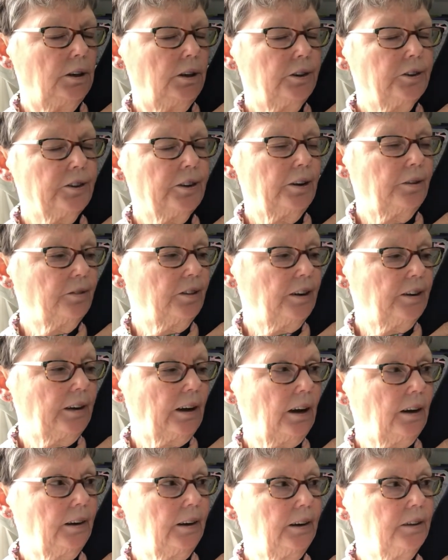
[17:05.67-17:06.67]
So then
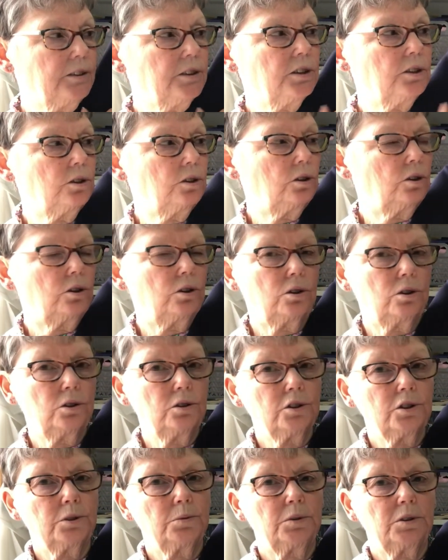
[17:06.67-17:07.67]
I had to
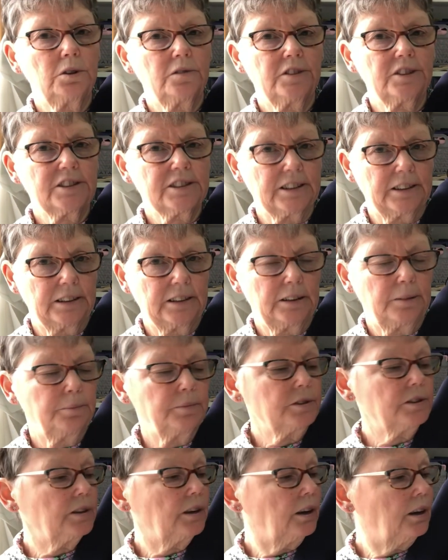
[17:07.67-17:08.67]
undo all the
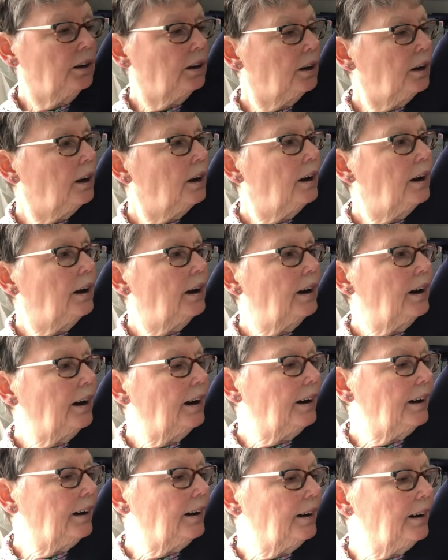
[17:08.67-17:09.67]
seams,
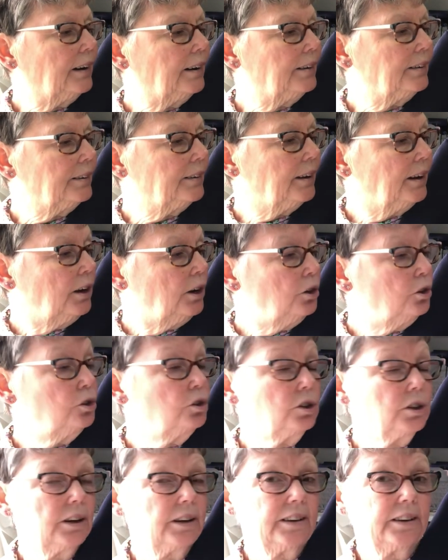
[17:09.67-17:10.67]
and
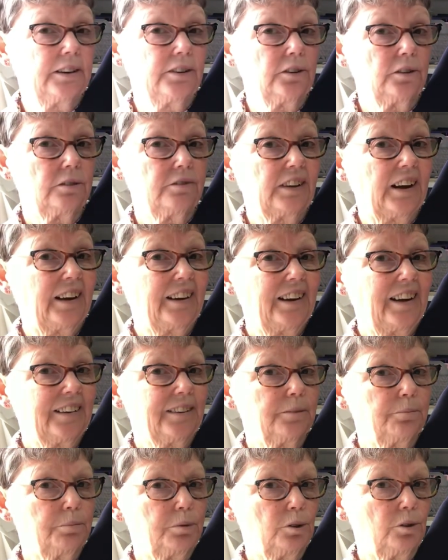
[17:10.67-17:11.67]
luckily enough I
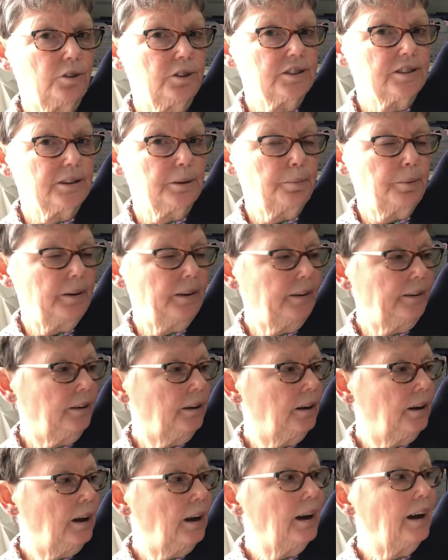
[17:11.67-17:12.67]
hadn't put the zip in
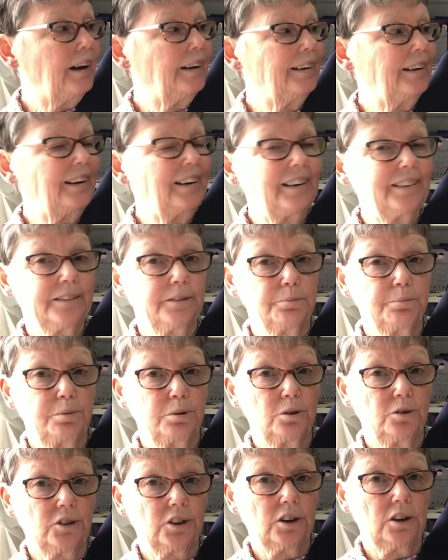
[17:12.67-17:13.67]
and I hadn't
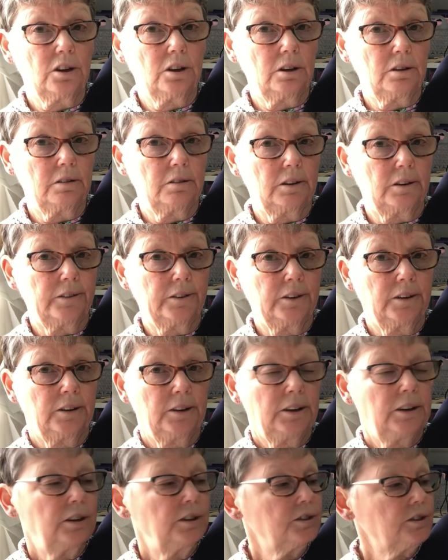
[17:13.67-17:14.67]
put the collar on,
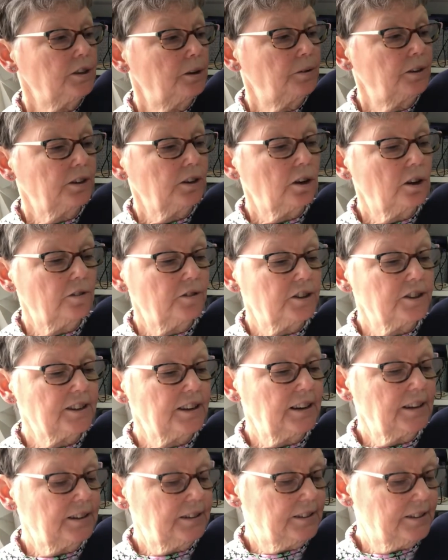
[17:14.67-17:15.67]
so I'd got the
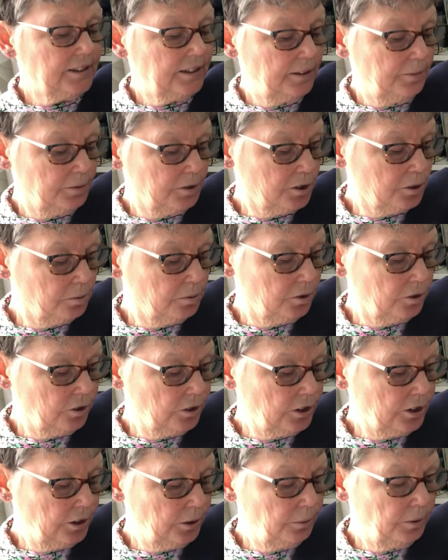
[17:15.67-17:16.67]
side seams to
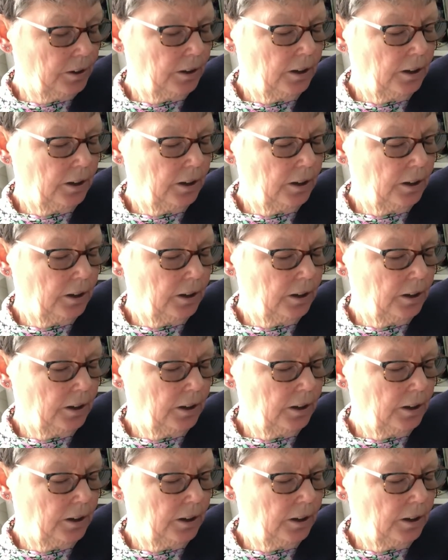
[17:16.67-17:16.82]
undo,